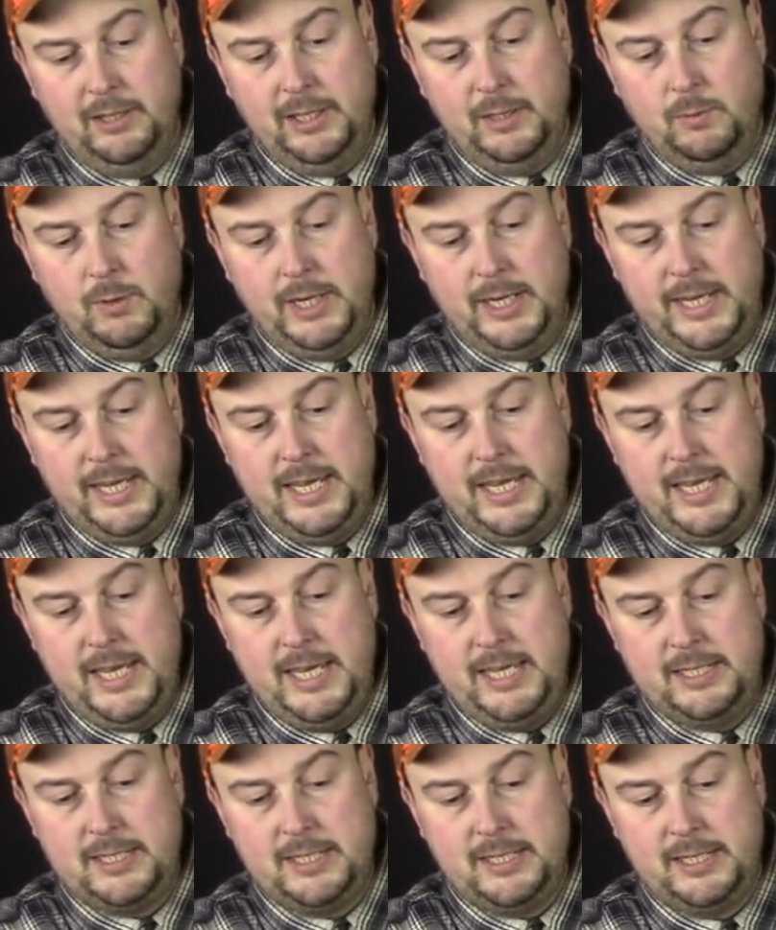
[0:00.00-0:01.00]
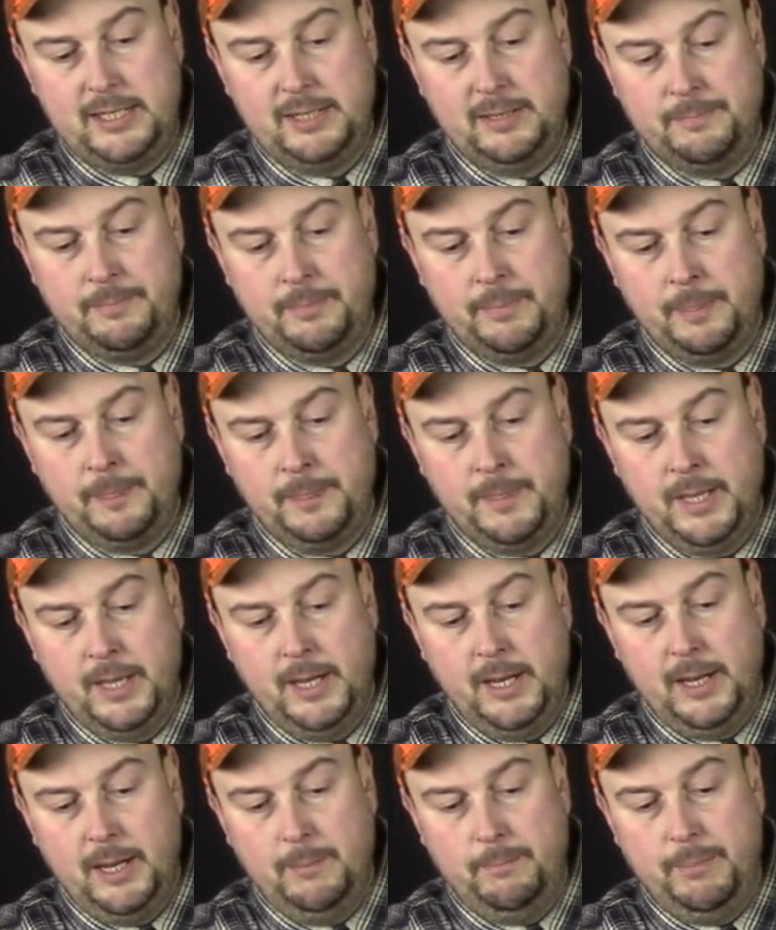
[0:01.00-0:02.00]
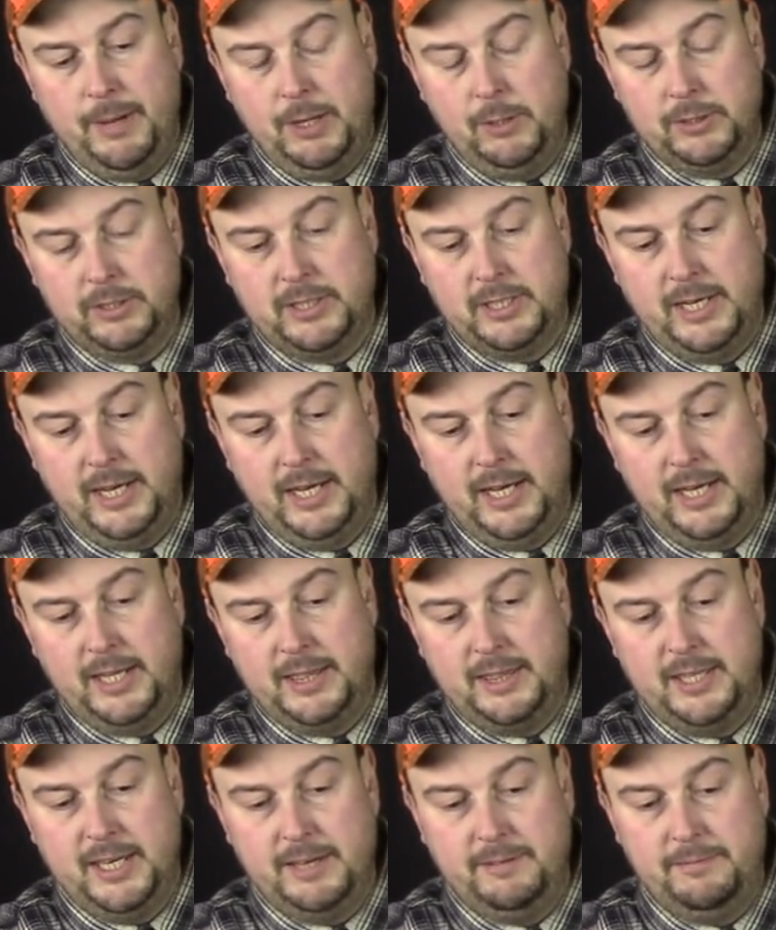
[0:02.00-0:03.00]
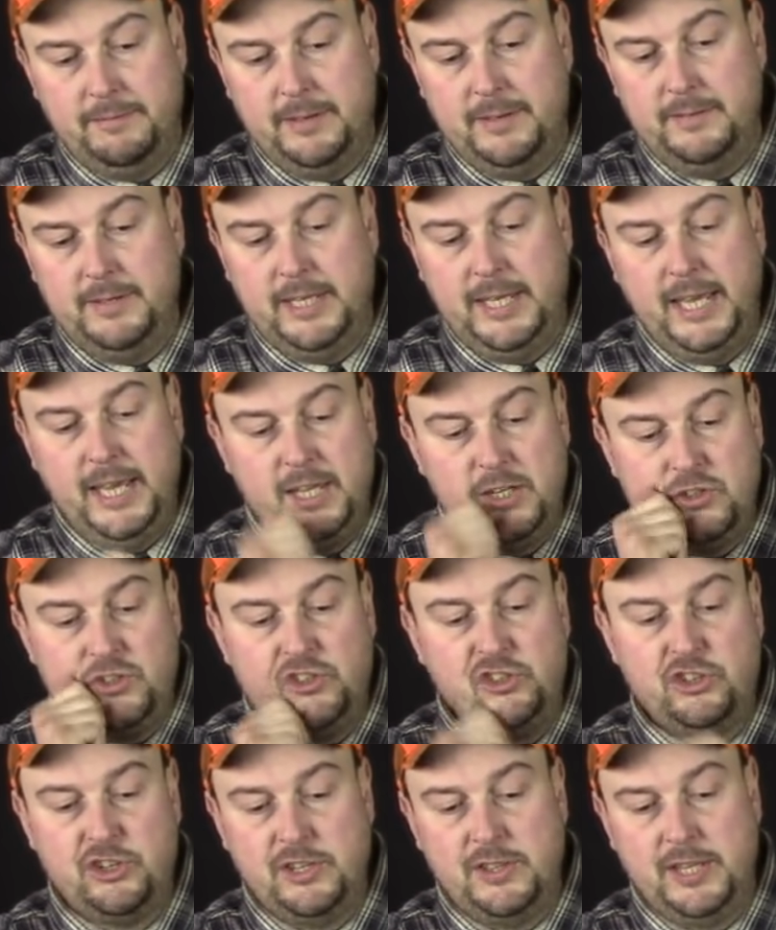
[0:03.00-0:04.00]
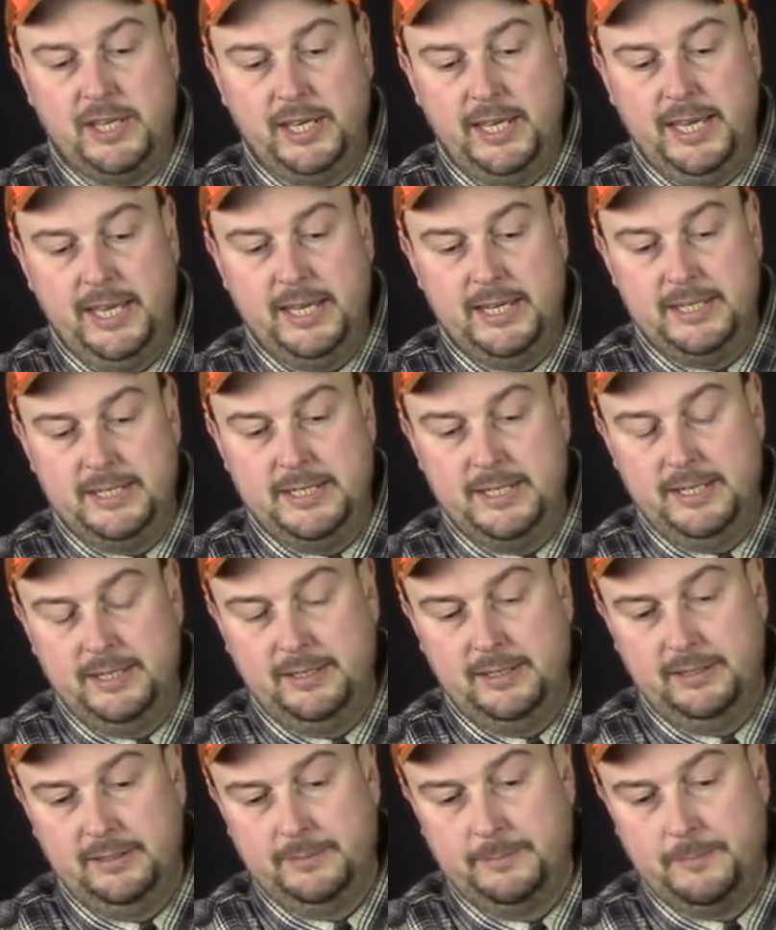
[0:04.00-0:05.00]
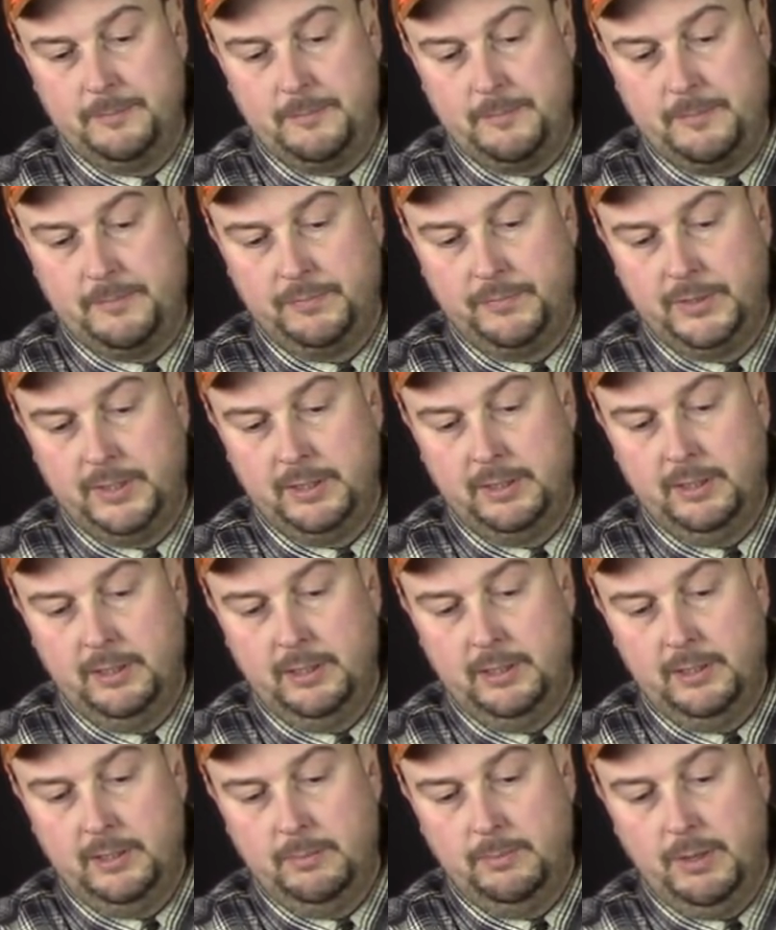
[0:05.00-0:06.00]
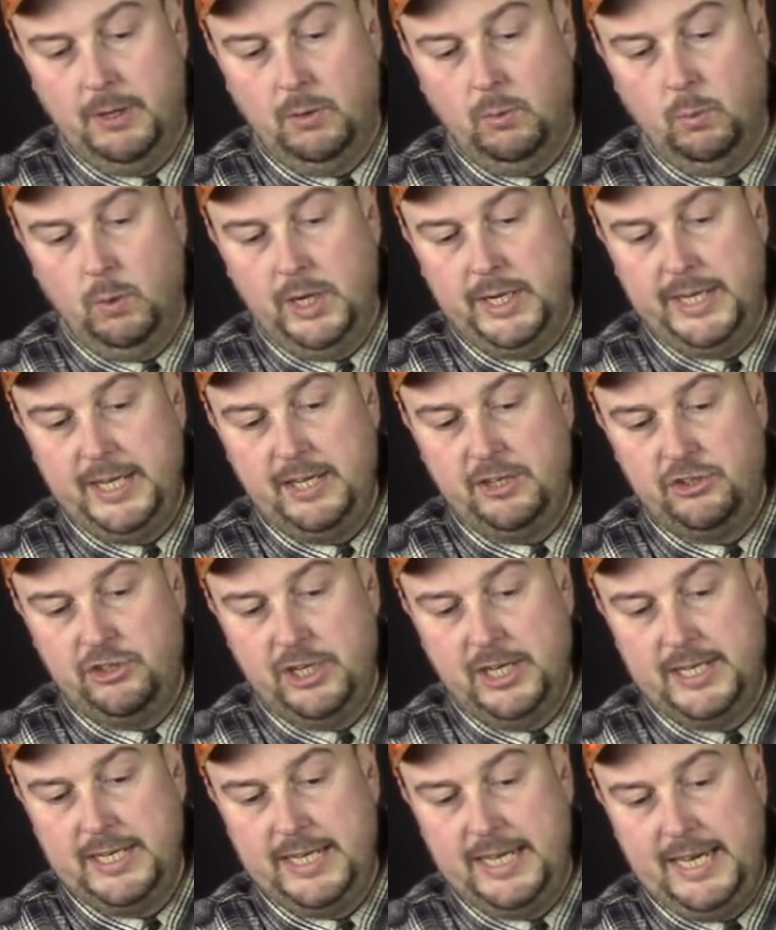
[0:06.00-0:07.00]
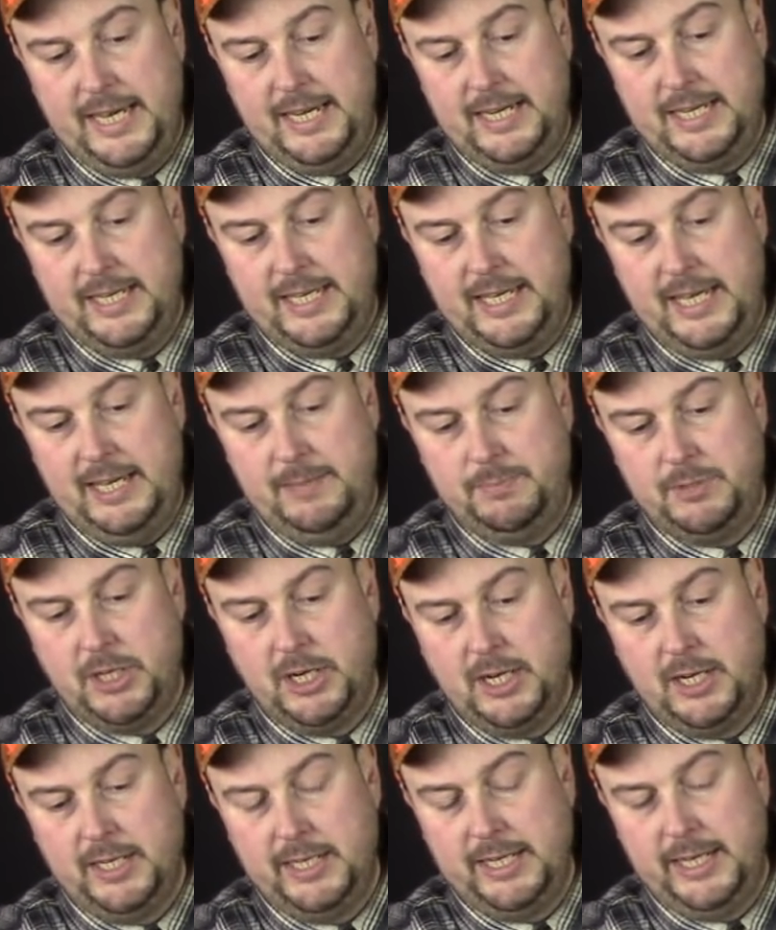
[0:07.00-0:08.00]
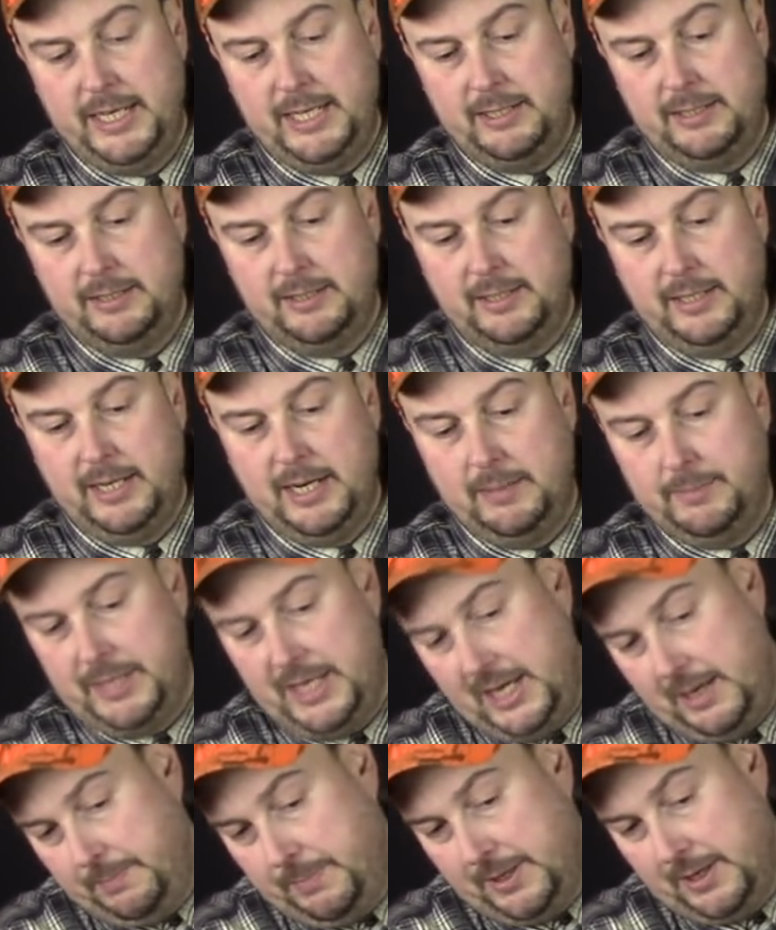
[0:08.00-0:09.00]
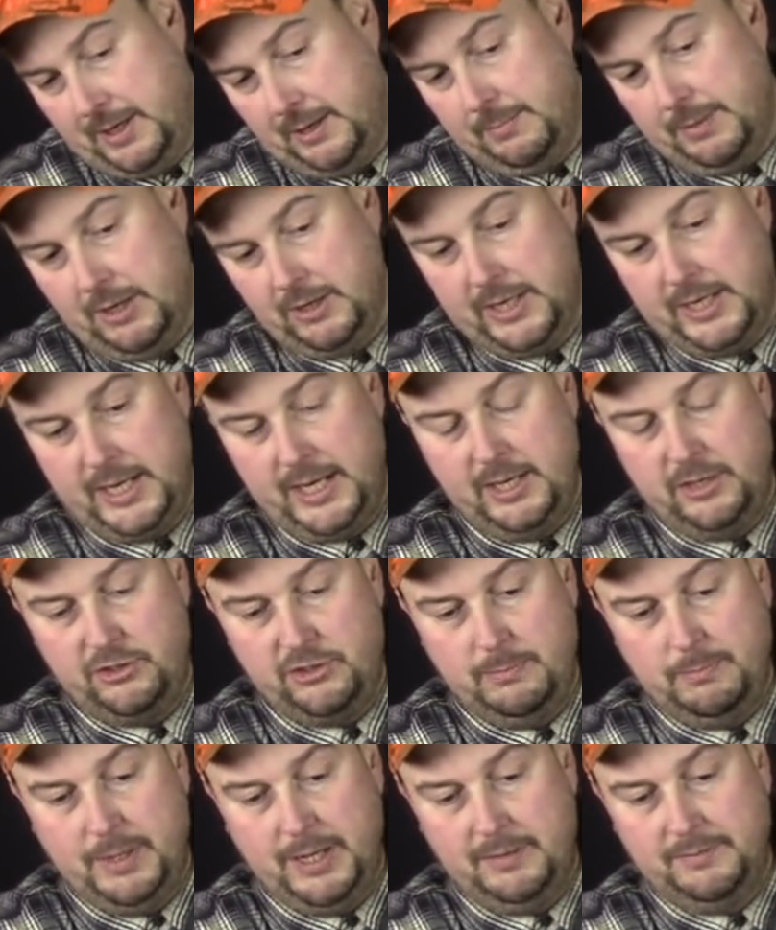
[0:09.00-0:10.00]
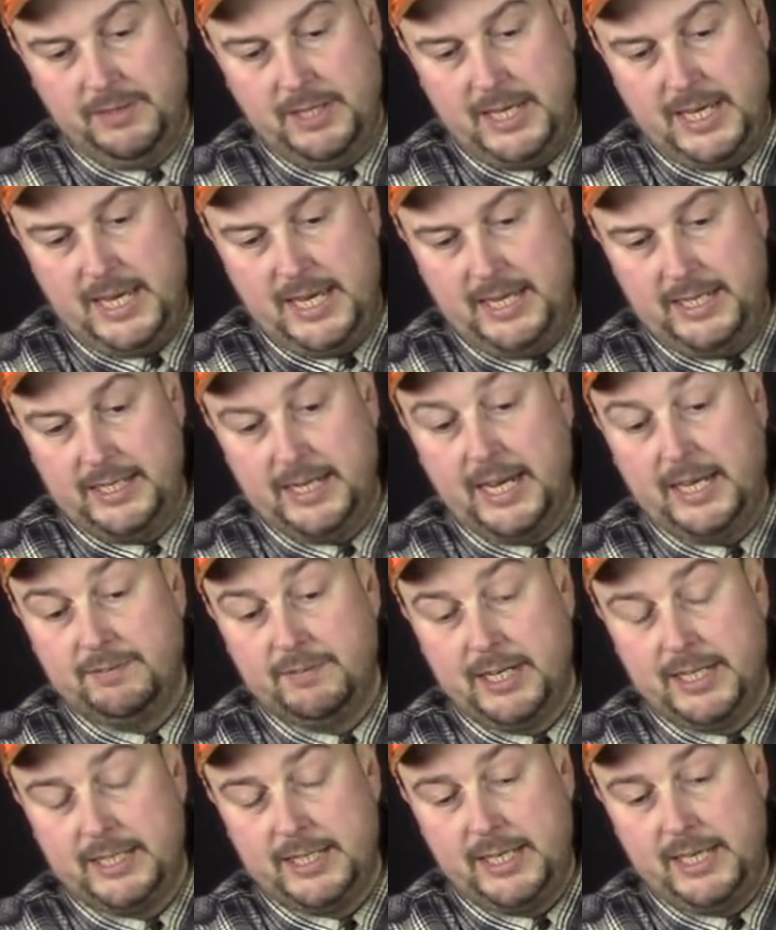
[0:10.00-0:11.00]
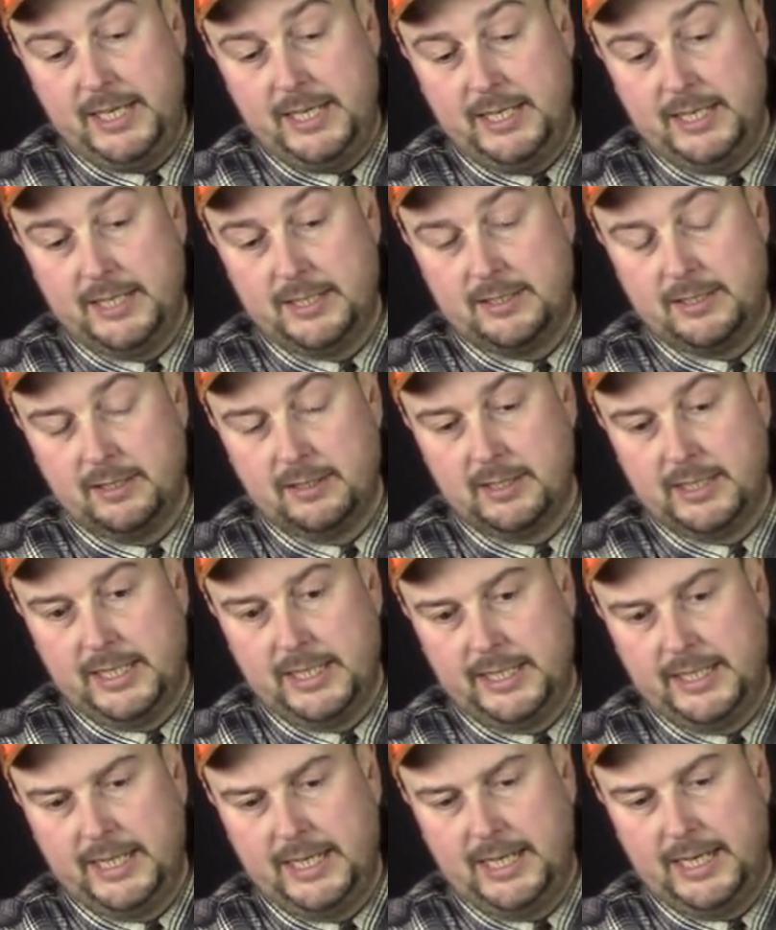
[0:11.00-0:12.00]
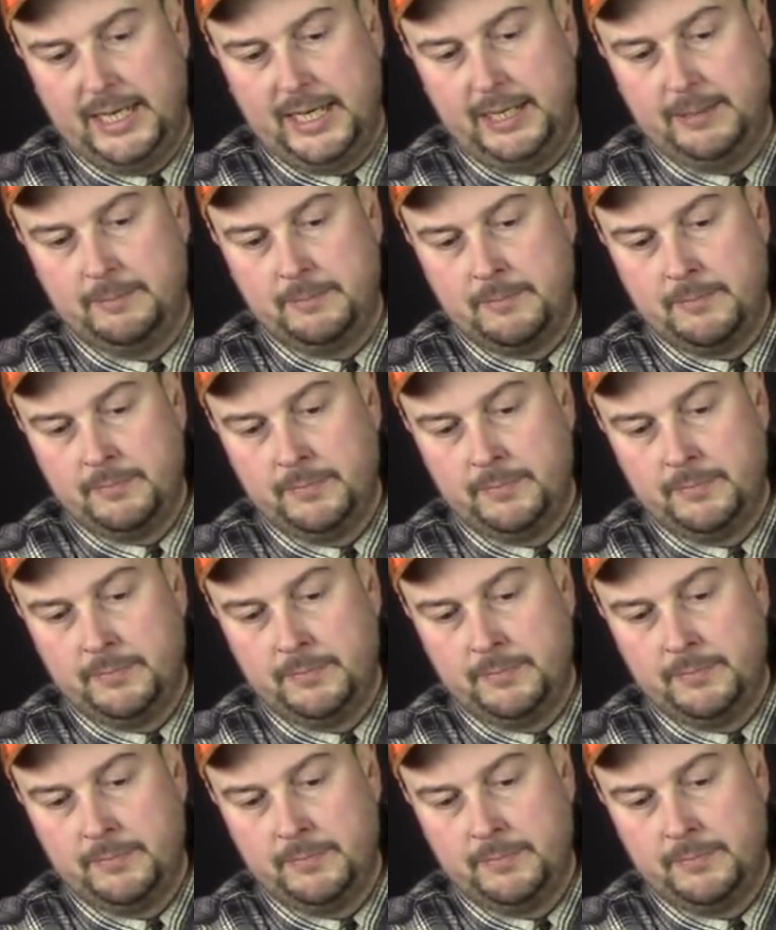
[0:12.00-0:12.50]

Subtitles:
only want to heat about the inch, the end, about 1 inch on the end, and keep turning it, and I'm keeping it about 1 inch above the heat, and I've got the heat gun turned on high.